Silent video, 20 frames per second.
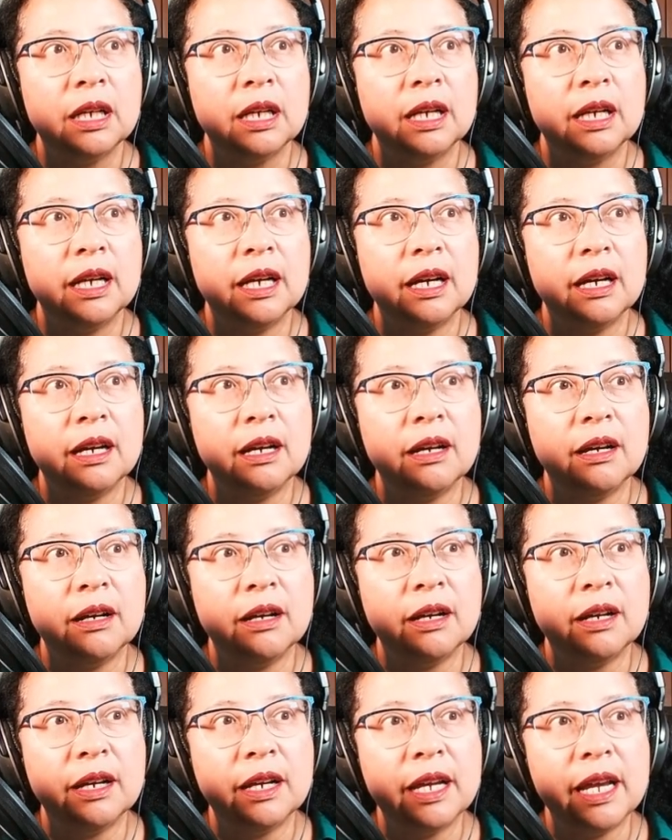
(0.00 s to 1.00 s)

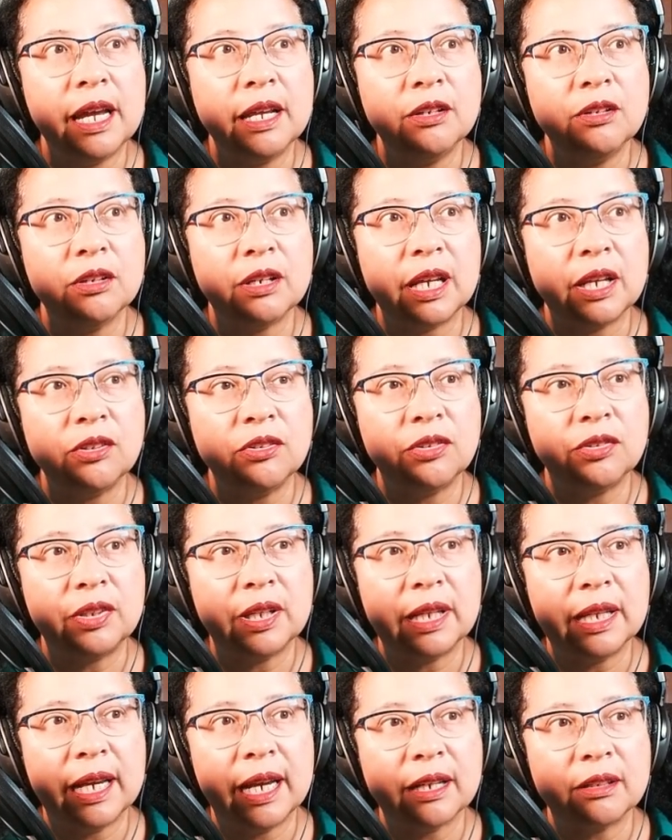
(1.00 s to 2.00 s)
and you can
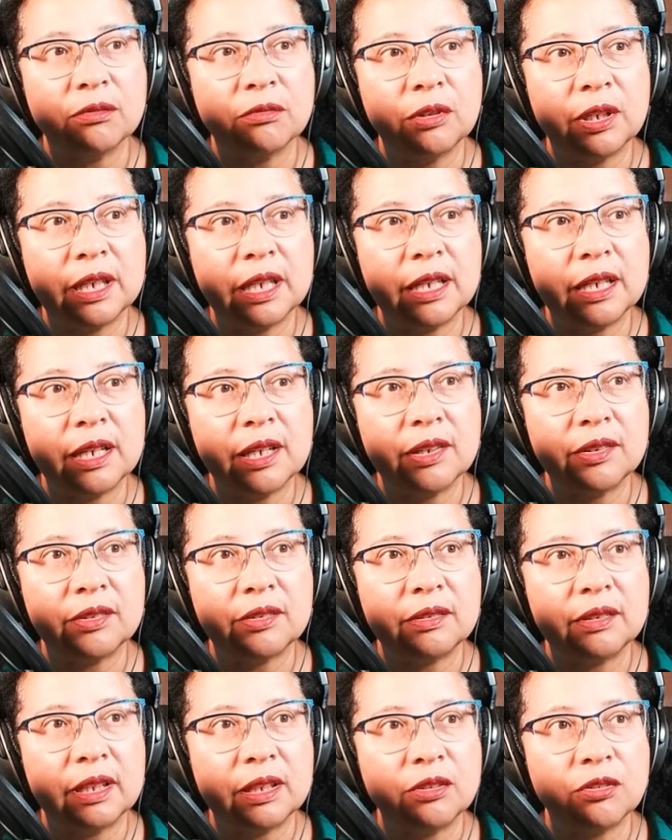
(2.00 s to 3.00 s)
select what it is
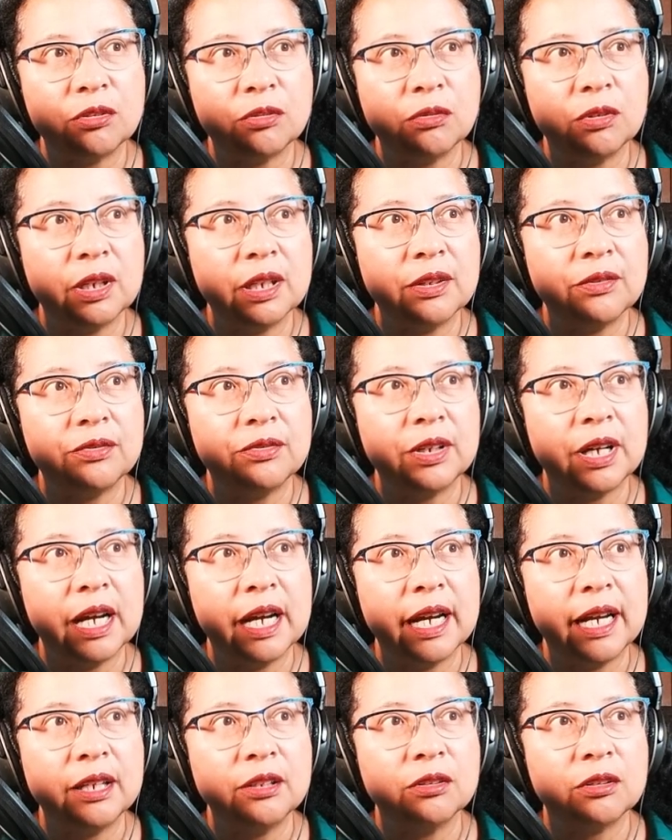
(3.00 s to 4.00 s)
that you want to
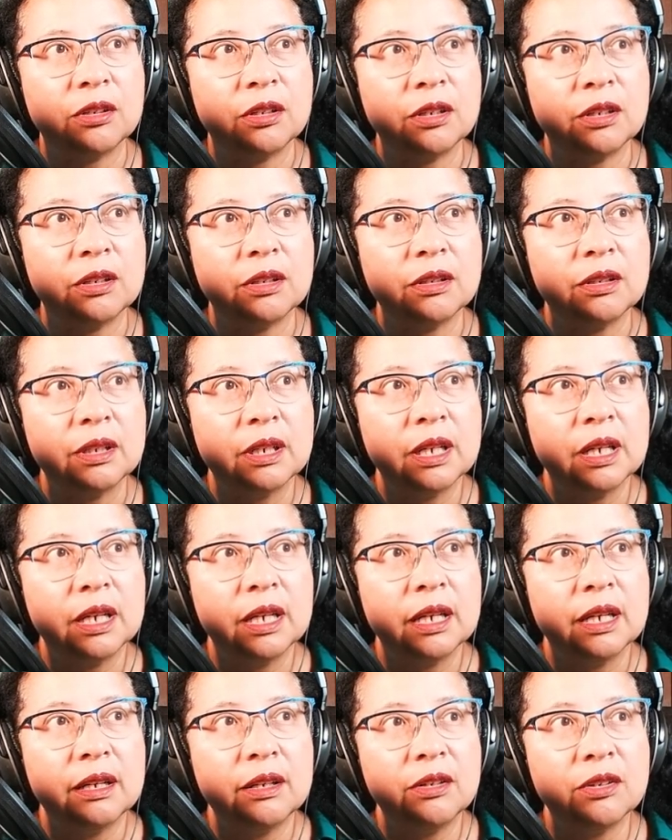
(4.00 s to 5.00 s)
find, or
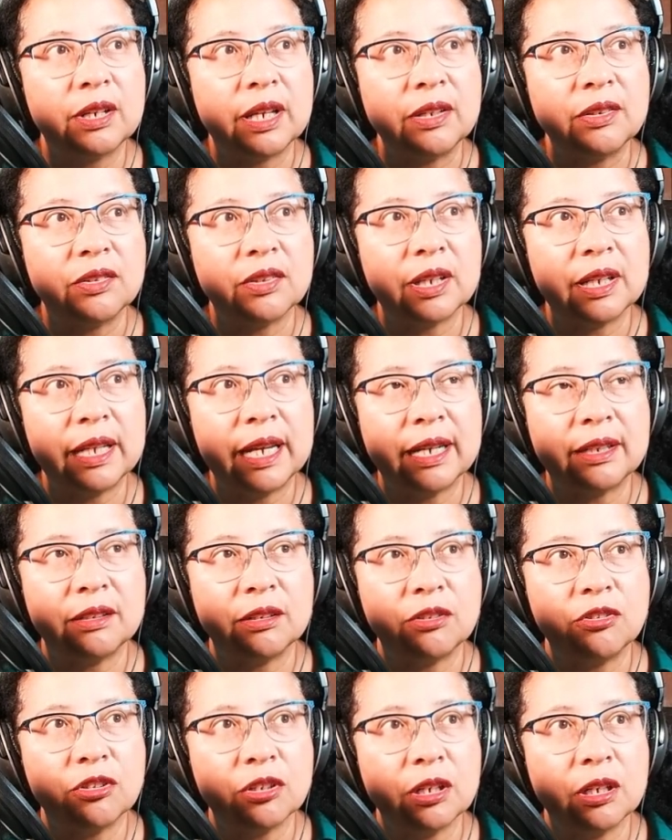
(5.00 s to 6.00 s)
you can select
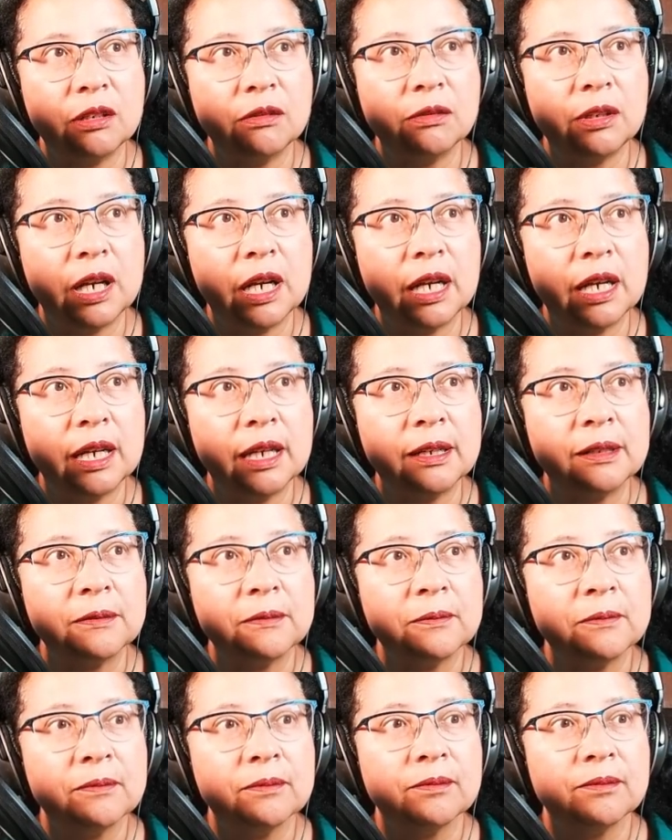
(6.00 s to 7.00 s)
a genre
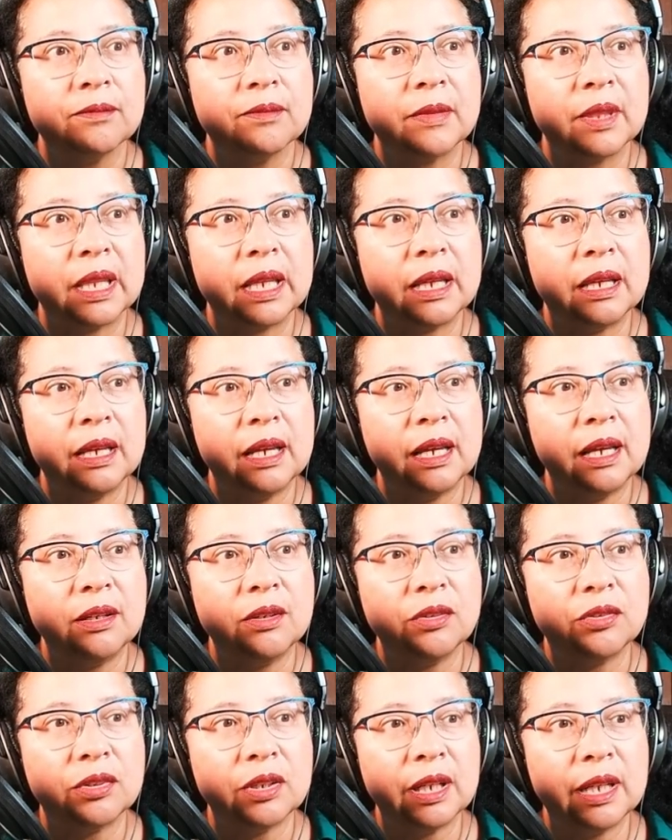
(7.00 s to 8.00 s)
and you
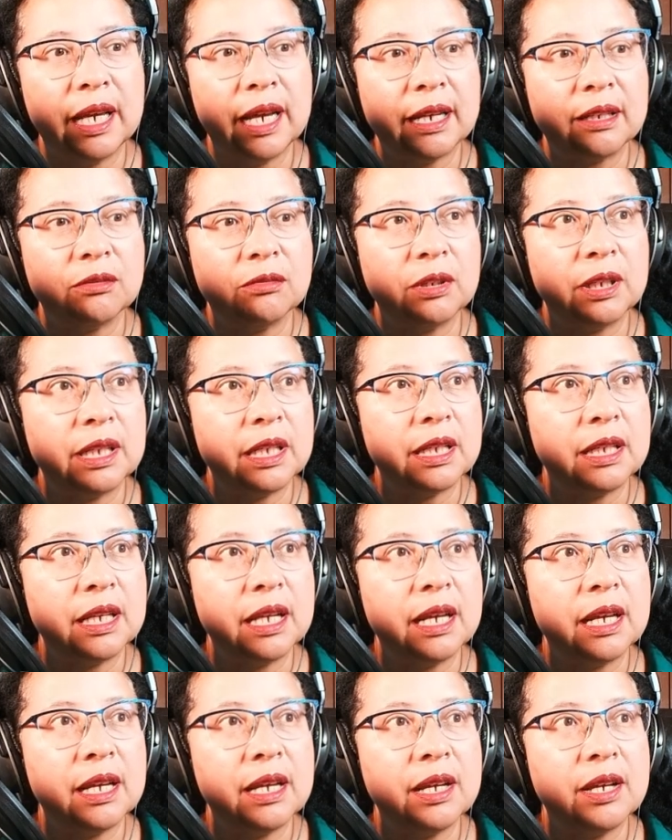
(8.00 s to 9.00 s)
select what it
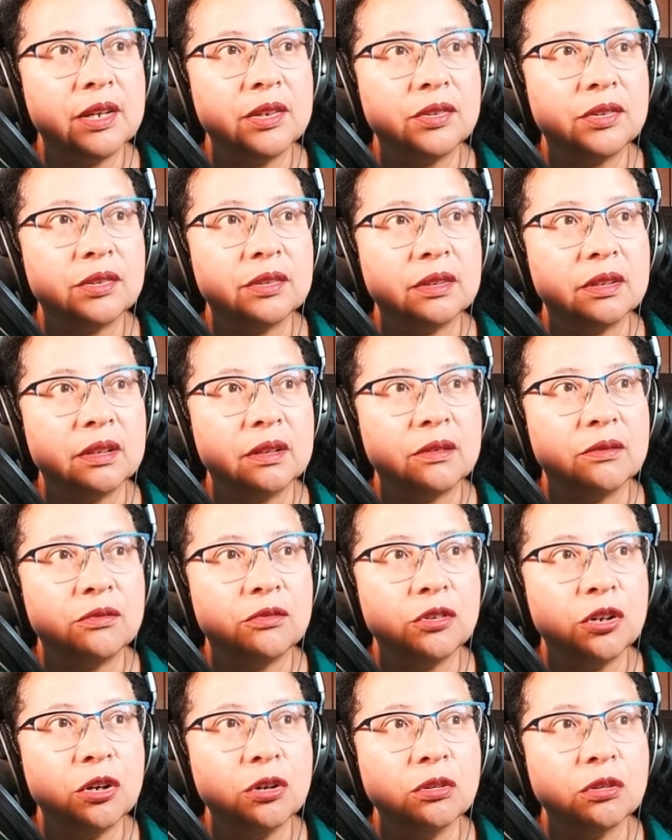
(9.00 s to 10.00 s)
is,
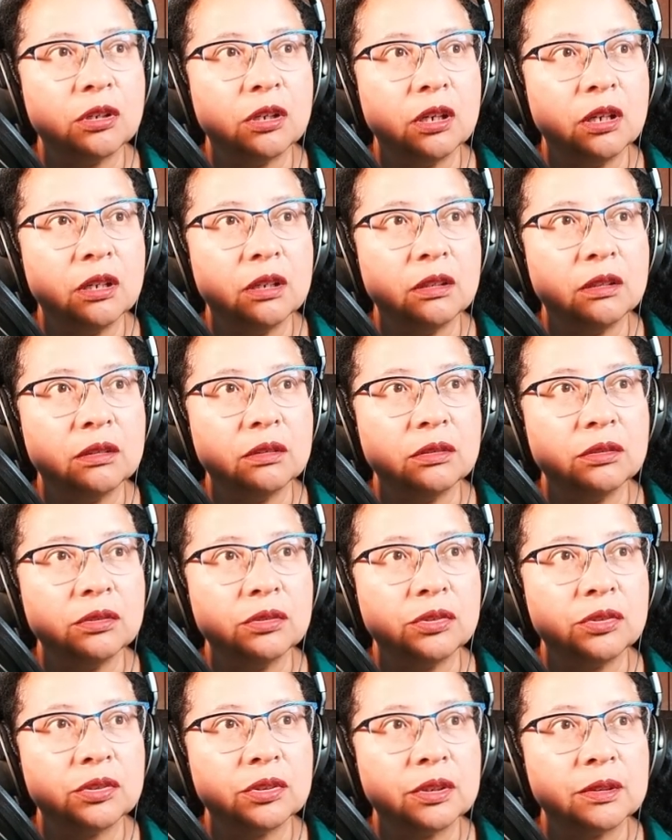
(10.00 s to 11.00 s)

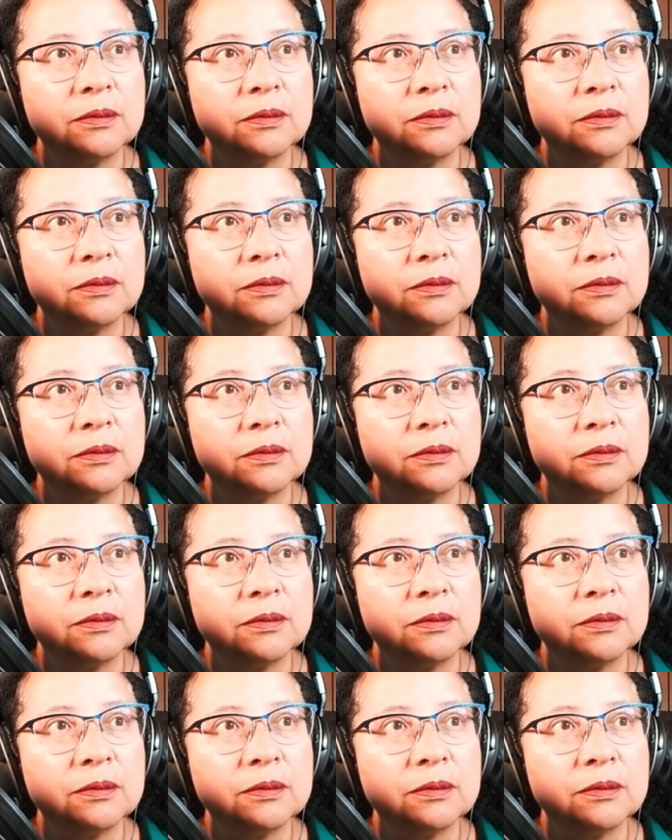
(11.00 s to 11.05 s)
vocals,